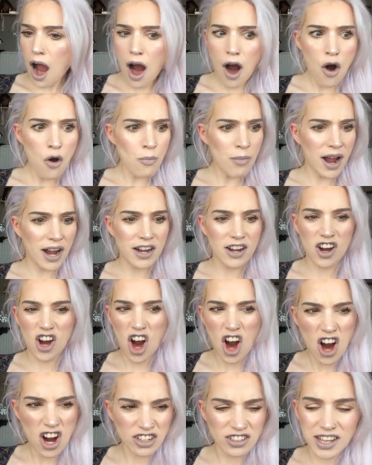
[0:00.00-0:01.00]
Oh my
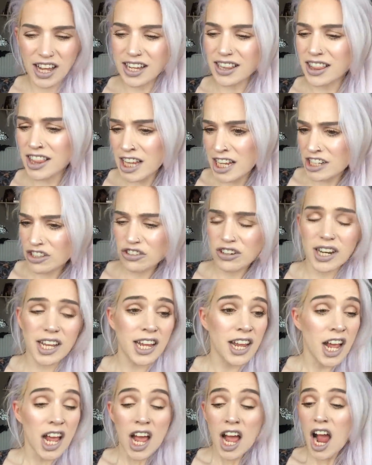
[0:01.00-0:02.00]
gosh, like
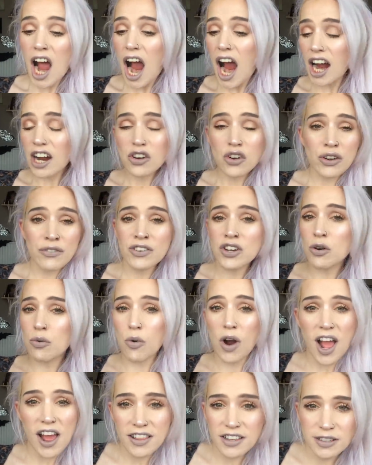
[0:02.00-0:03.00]
literally, I don't even know
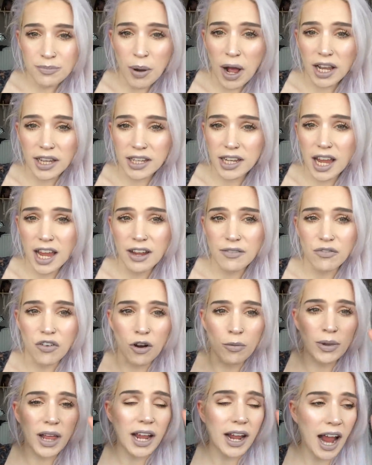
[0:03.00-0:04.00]
where this palette came
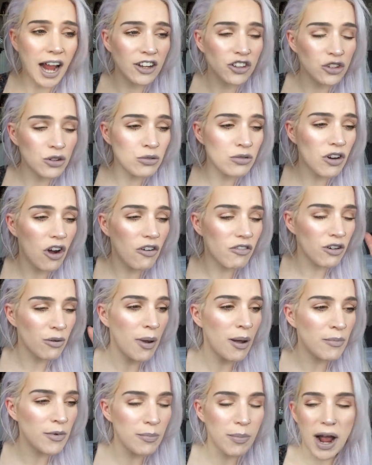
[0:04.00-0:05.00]
from. Like, I do not
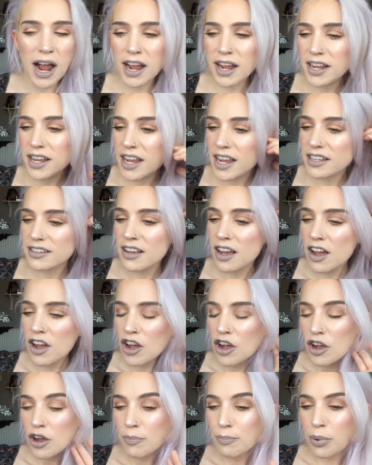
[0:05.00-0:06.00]
remember buying it,
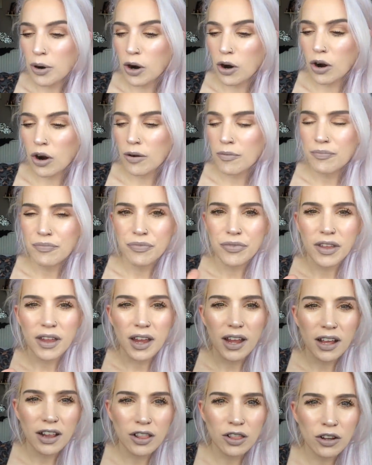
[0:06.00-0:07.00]
but
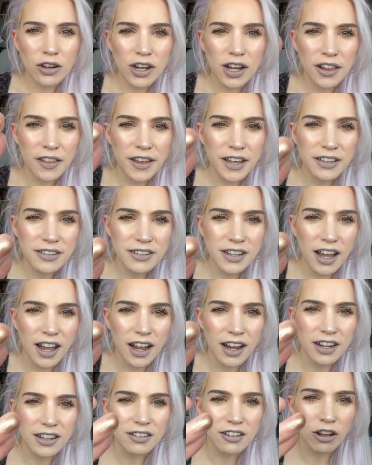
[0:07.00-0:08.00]
look at this,
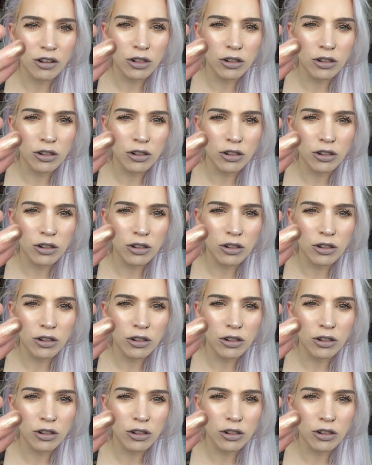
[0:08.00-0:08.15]
guys.